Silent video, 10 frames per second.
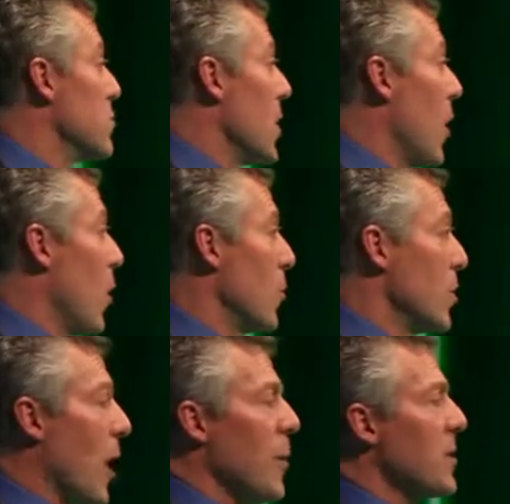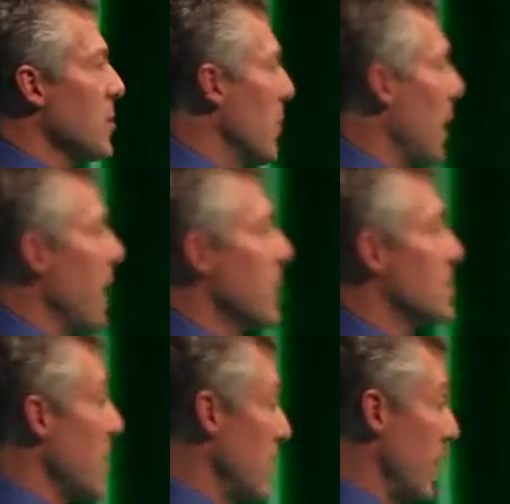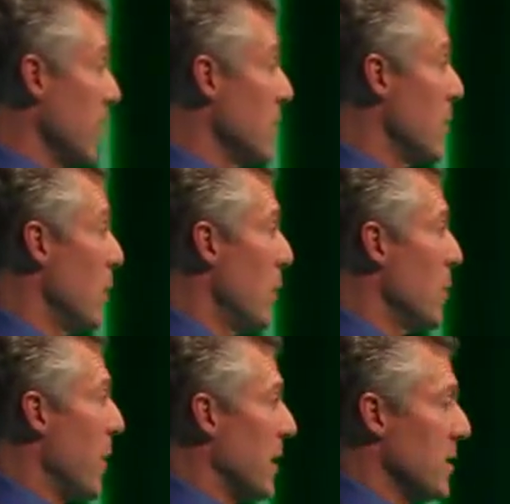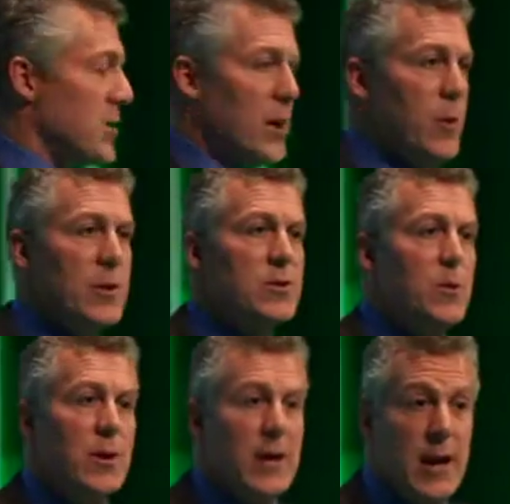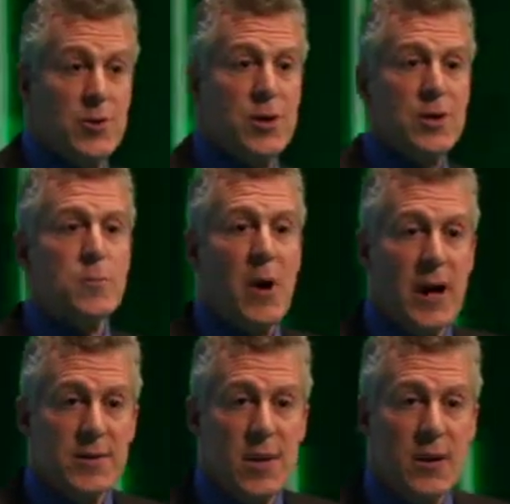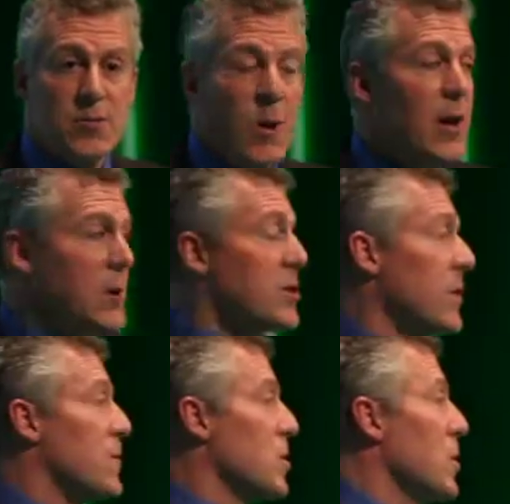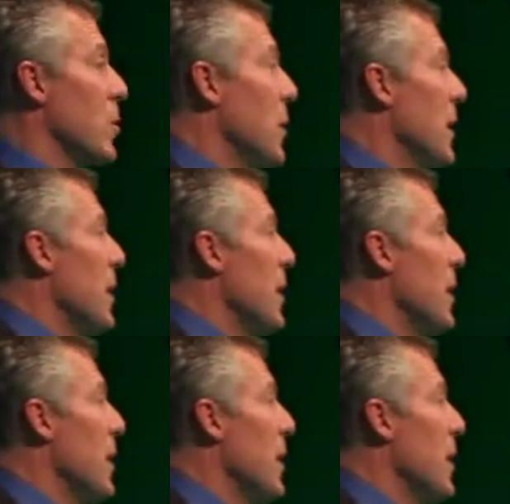So, how much am I saving by continuing to engage in this process relative to